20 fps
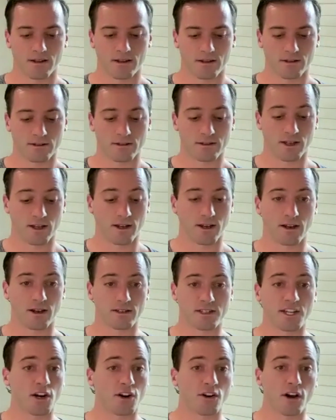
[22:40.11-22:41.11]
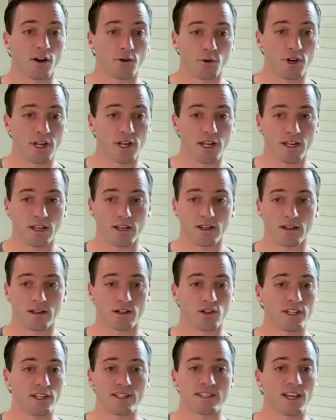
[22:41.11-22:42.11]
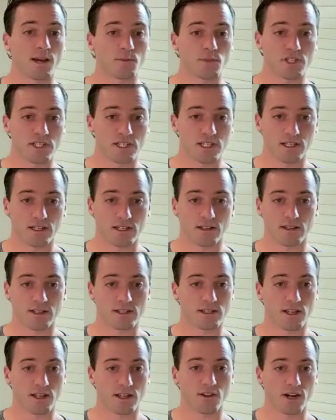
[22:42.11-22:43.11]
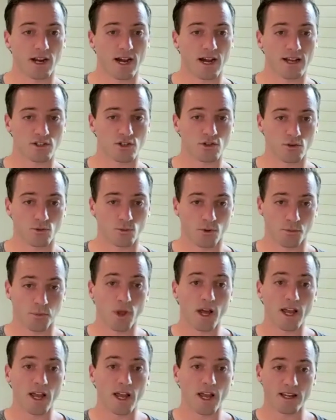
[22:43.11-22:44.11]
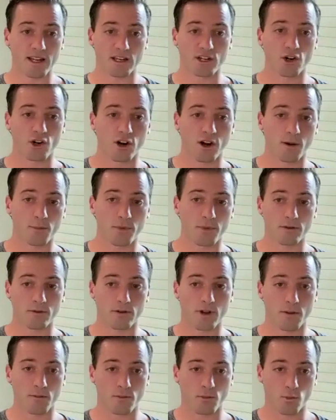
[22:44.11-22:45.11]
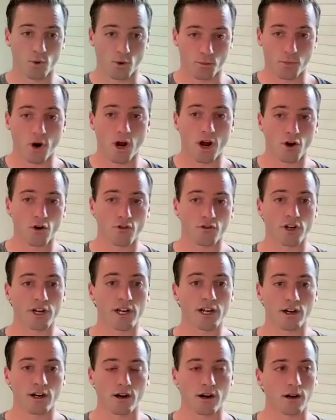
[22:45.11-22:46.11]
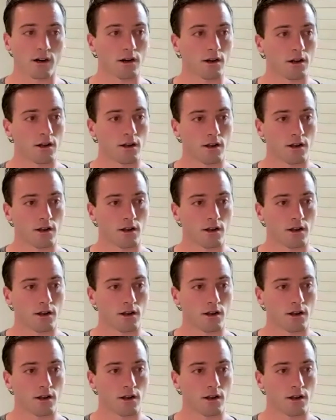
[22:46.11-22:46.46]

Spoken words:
the Thierry Henry, Clint Dempsey, these other guys who were playing in Europe and were brought over here,